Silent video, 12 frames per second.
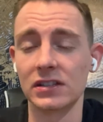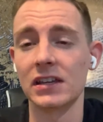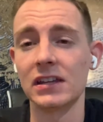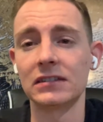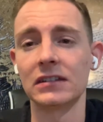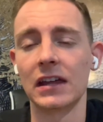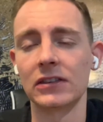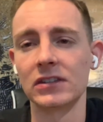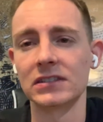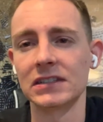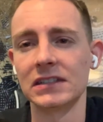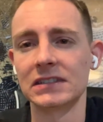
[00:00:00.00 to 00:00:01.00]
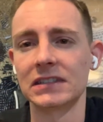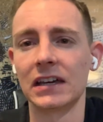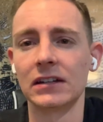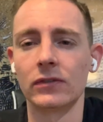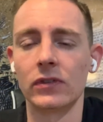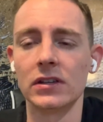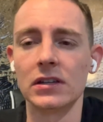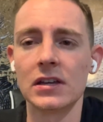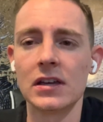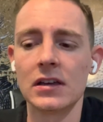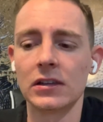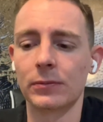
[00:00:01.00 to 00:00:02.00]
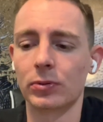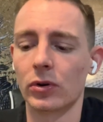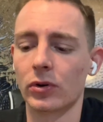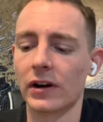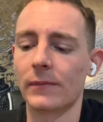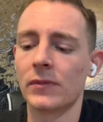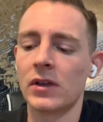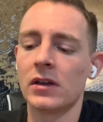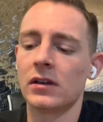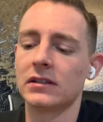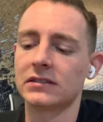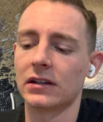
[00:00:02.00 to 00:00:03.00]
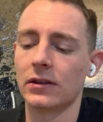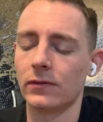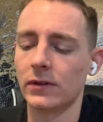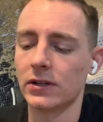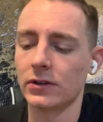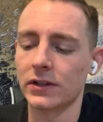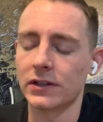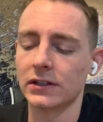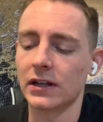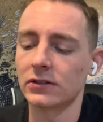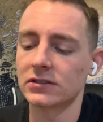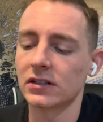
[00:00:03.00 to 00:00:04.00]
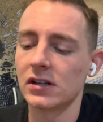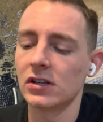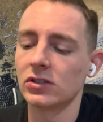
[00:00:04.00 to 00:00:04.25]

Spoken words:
And they hinted at this inside of the program, inside of the video that they announced.